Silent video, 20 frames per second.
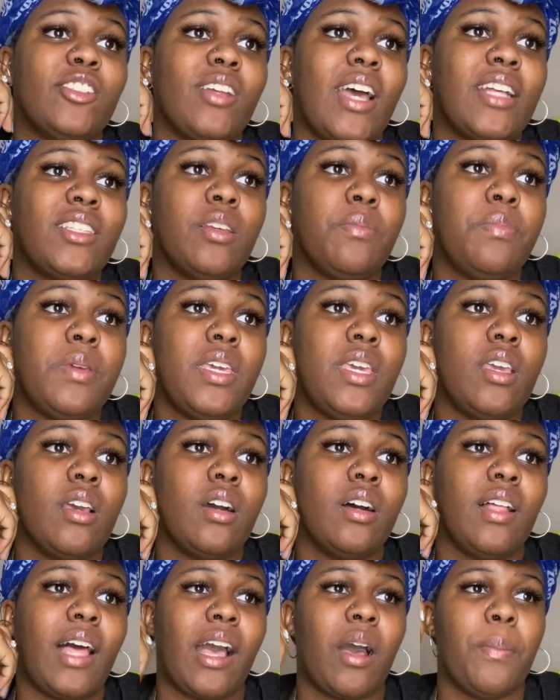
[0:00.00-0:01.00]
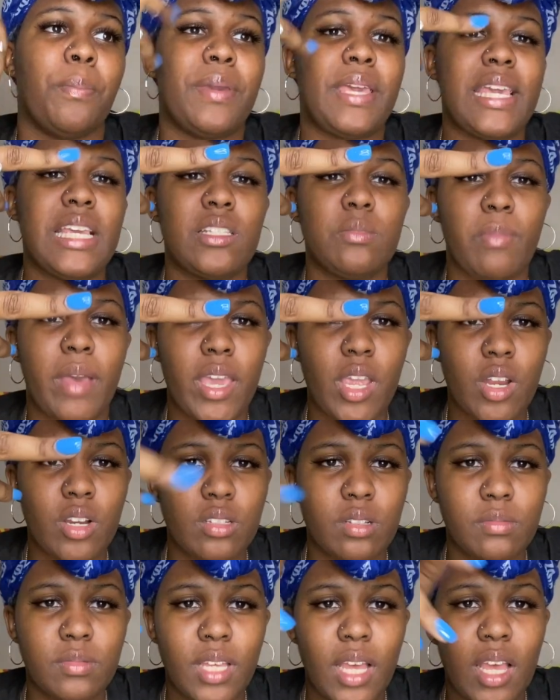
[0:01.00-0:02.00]
to be like a peacemaker
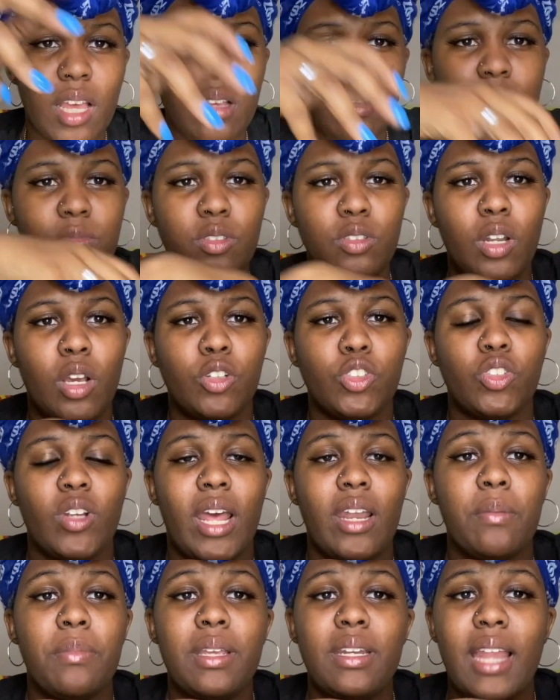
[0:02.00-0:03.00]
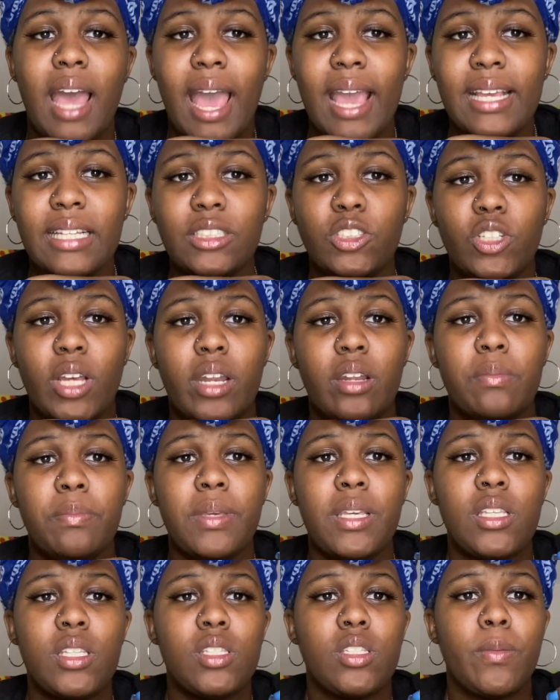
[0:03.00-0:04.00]
sometimes, you know, trying to be nice, trying to
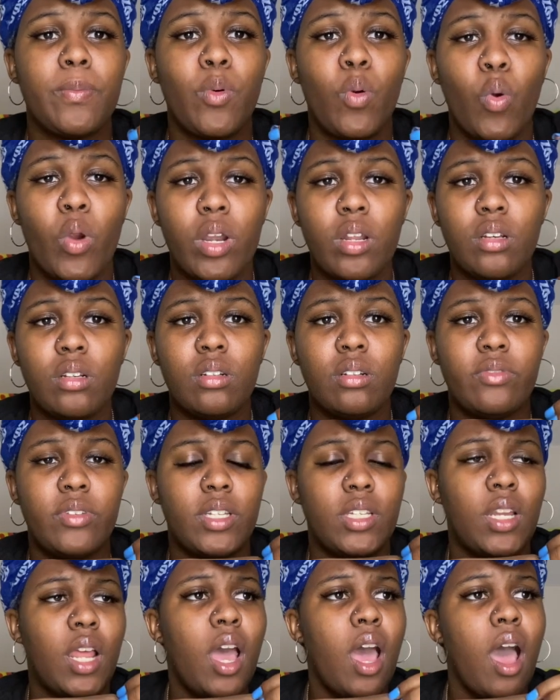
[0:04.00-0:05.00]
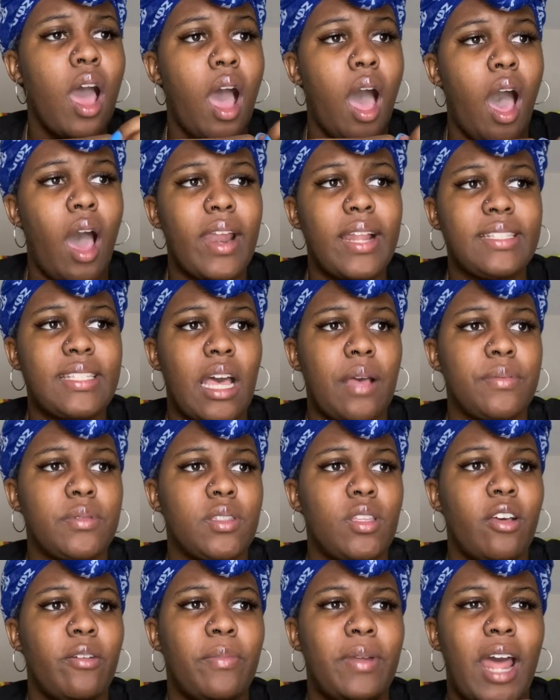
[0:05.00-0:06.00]
be supportive and all that type of
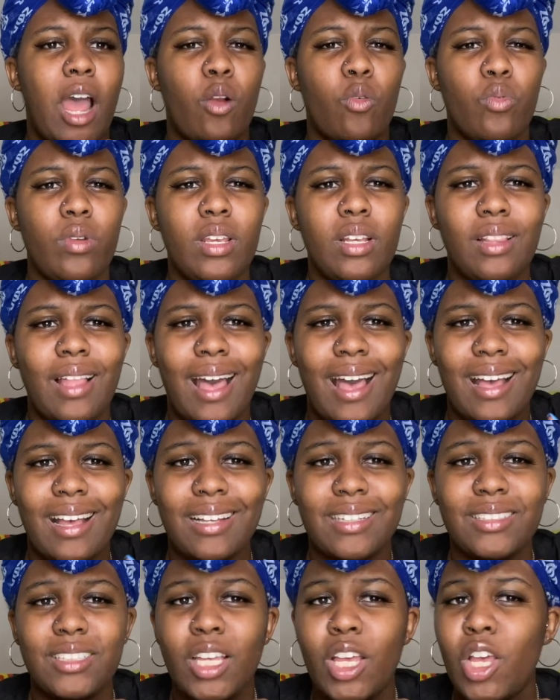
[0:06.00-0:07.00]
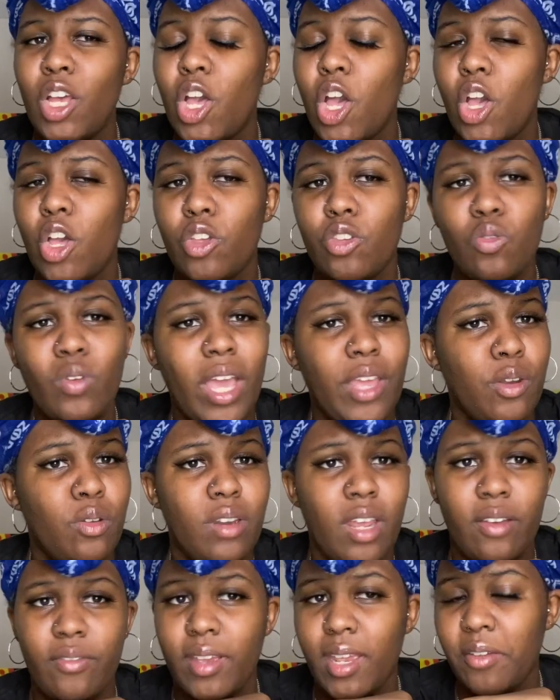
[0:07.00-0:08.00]
stuff. But I realized you can't do
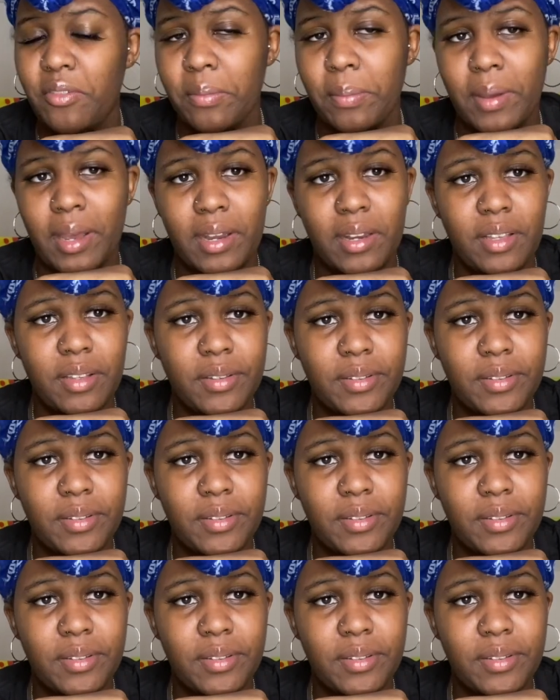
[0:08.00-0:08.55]
that for everybody.